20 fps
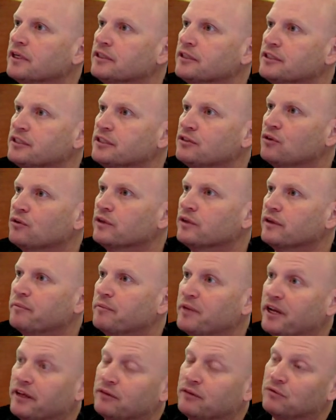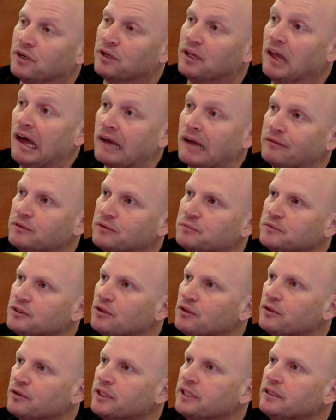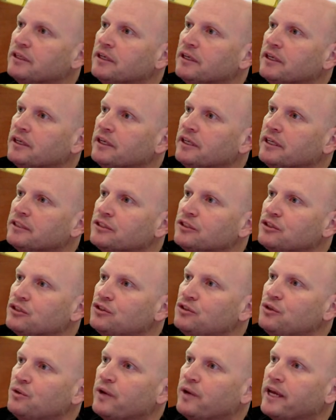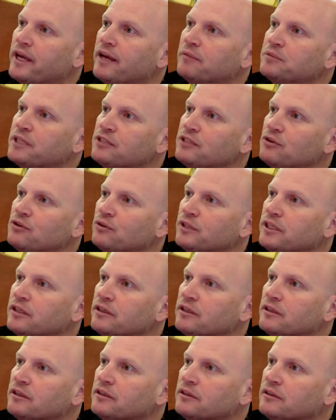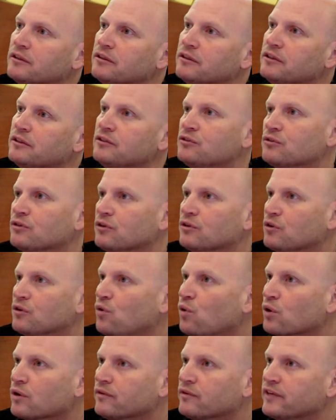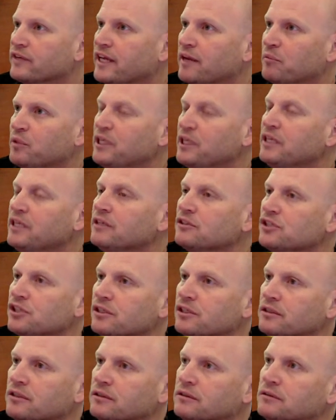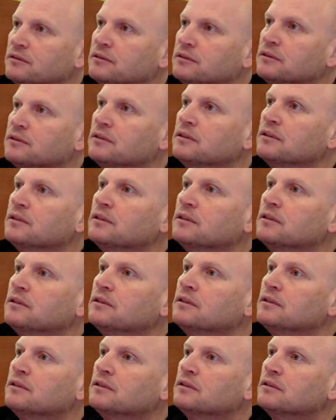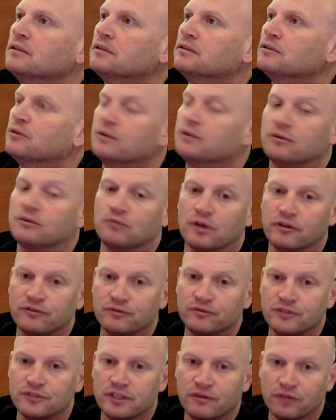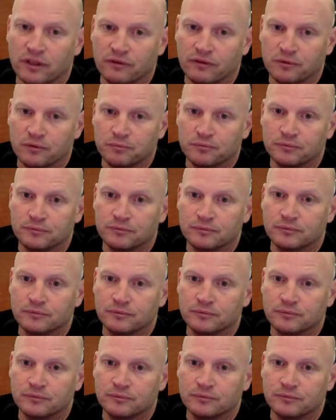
Because it's only I mean I could run a lot of them. It's only this is two amps. That's only a these are a quarter of an amp each. So we could run several of them.